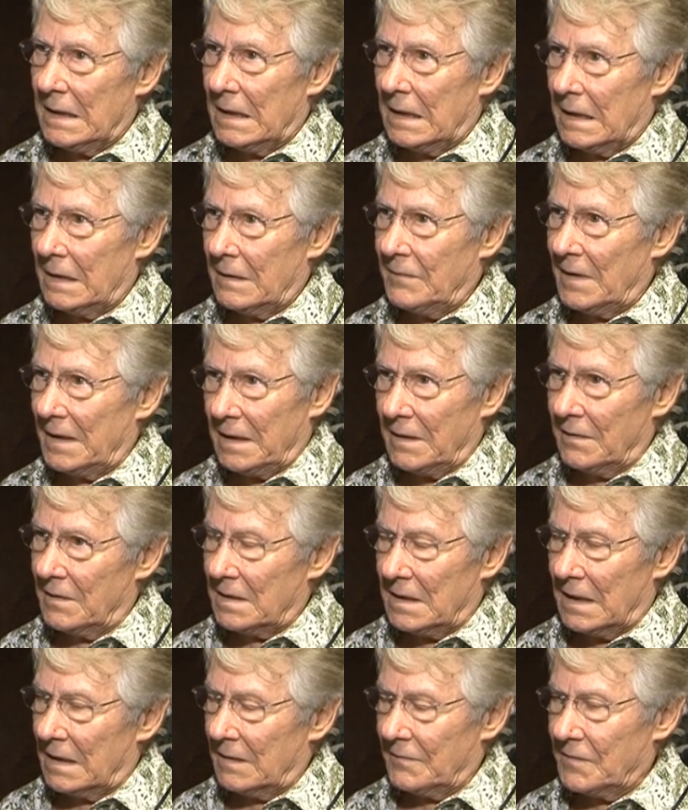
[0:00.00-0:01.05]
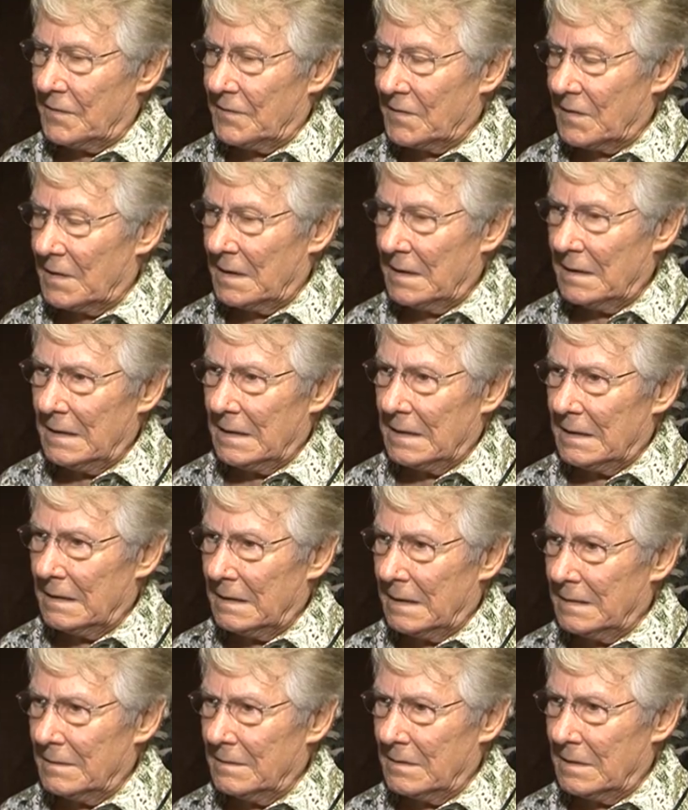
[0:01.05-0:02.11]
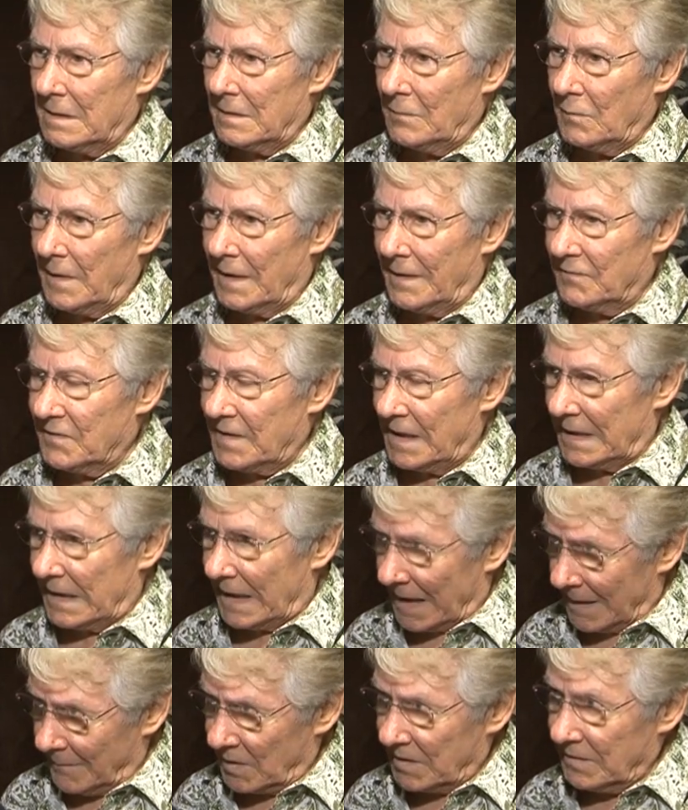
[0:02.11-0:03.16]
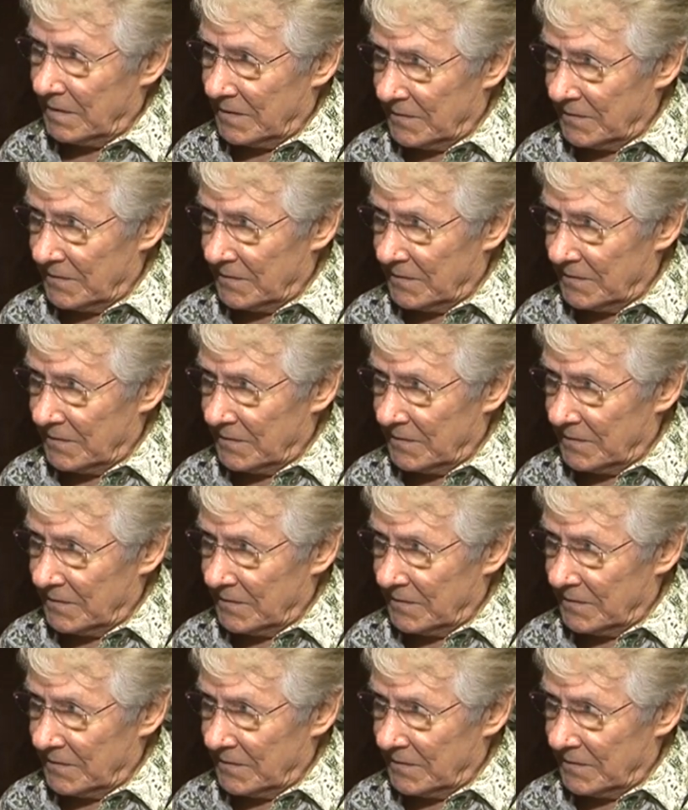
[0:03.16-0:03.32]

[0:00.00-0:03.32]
of any of the dolphins there. And then we have Ted Hammond.